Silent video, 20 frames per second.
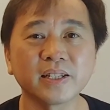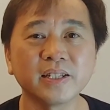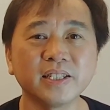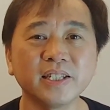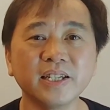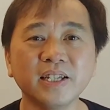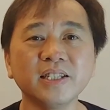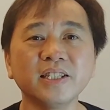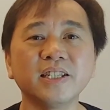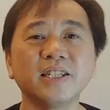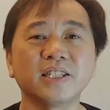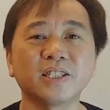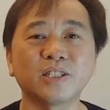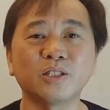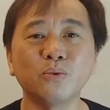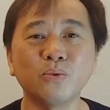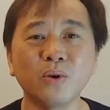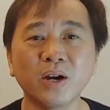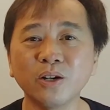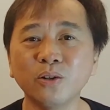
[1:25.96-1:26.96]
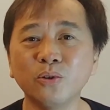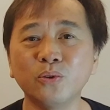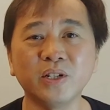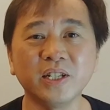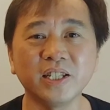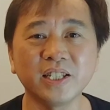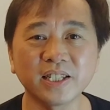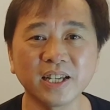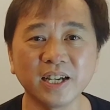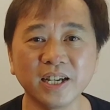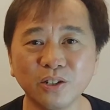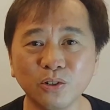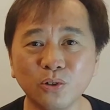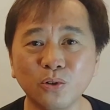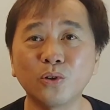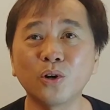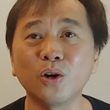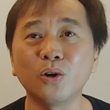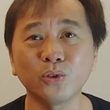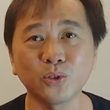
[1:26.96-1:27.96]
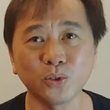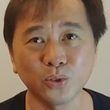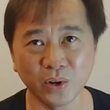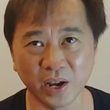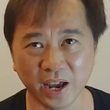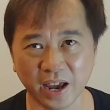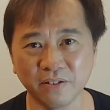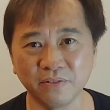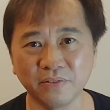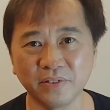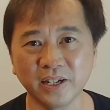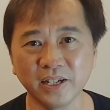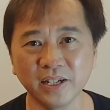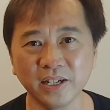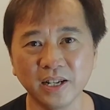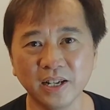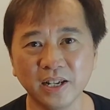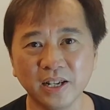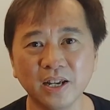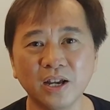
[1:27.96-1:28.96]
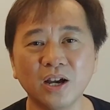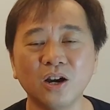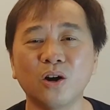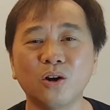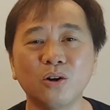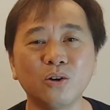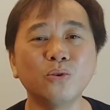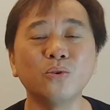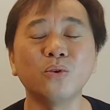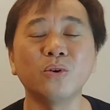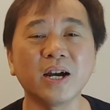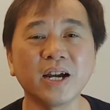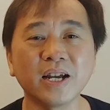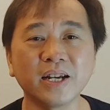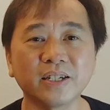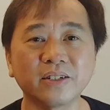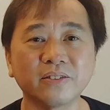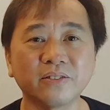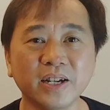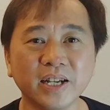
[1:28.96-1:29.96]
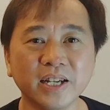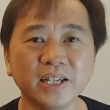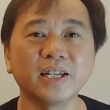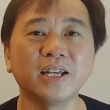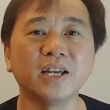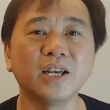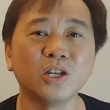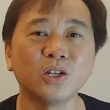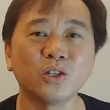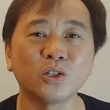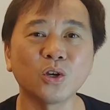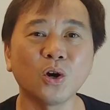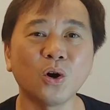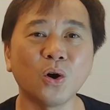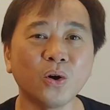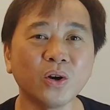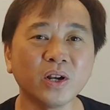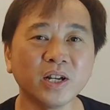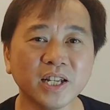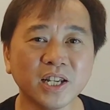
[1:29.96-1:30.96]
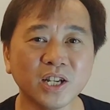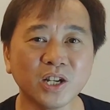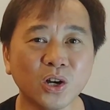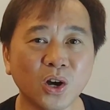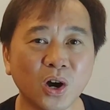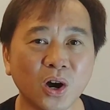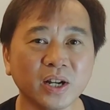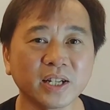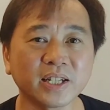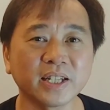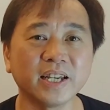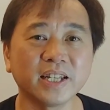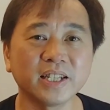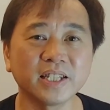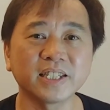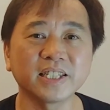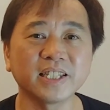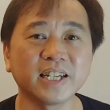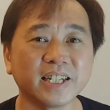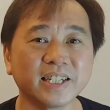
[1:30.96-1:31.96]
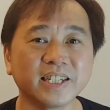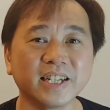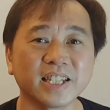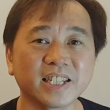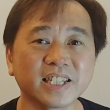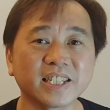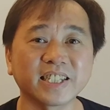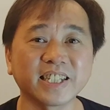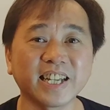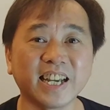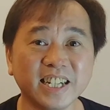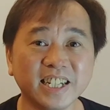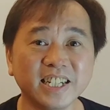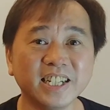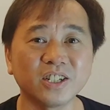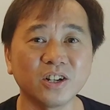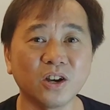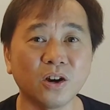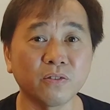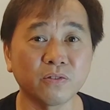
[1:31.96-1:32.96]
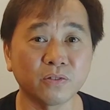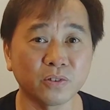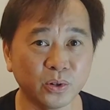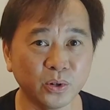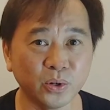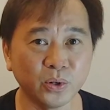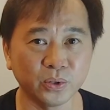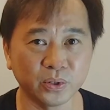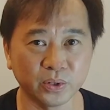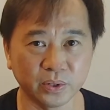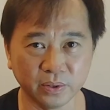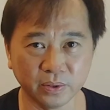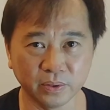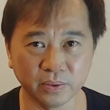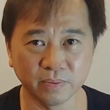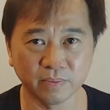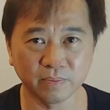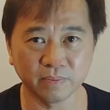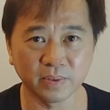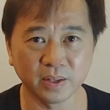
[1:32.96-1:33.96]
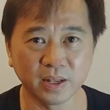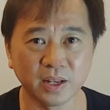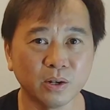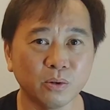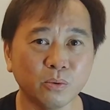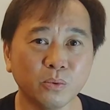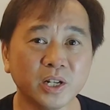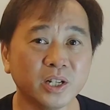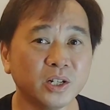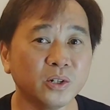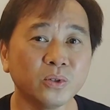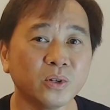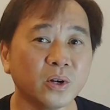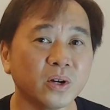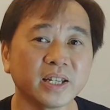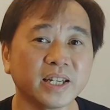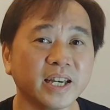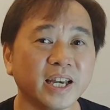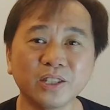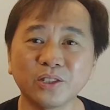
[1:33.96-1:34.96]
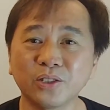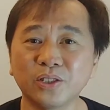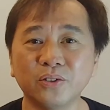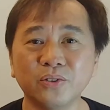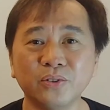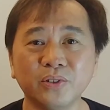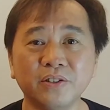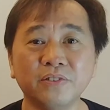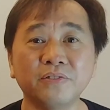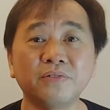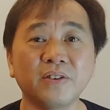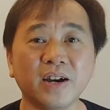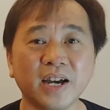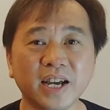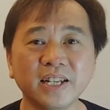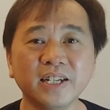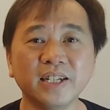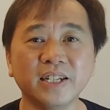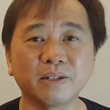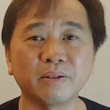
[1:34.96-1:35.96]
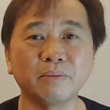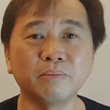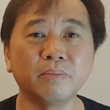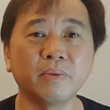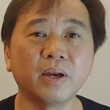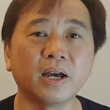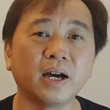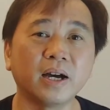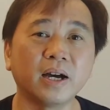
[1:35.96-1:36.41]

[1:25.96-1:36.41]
since He's the one who decides who goes to heaven or who aren't, right? So only God can set that standard of good. We do not get to define it.